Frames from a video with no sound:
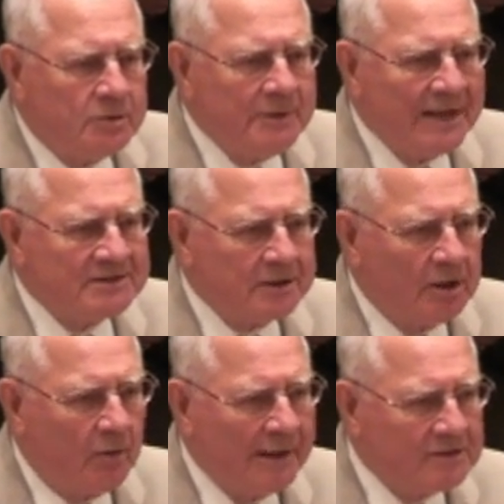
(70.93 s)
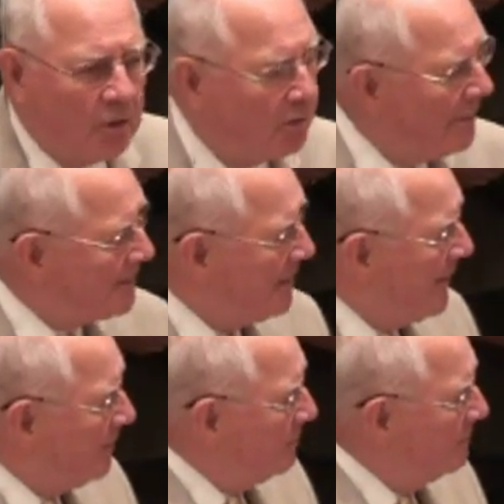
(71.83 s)
2 nights ago I told
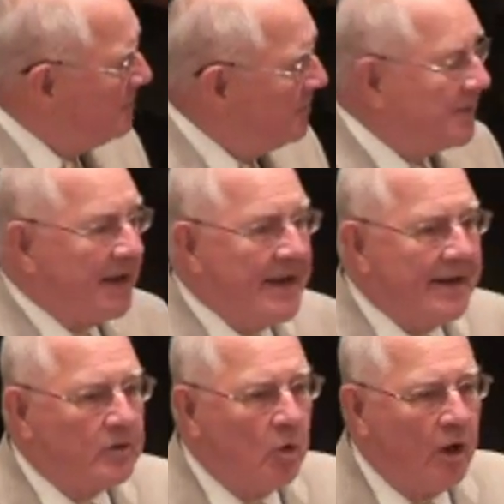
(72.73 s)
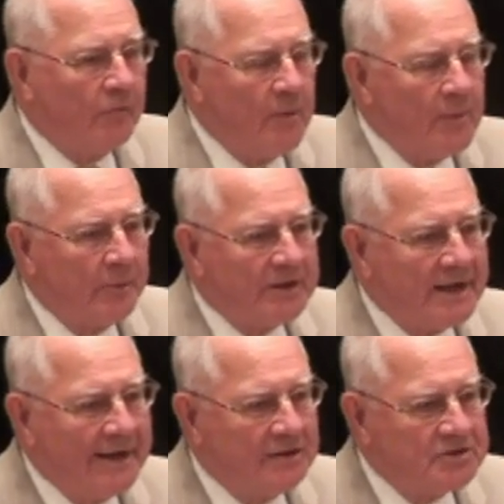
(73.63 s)
McDonald that I had a call from
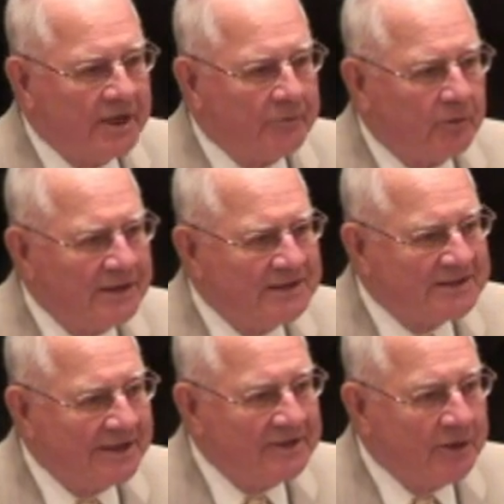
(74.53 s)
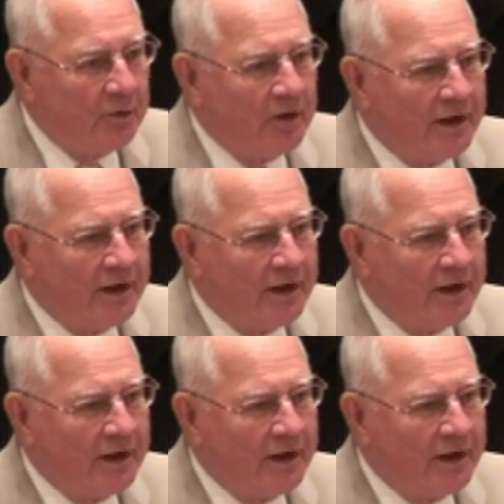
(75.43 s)
a retired general and he said, you know,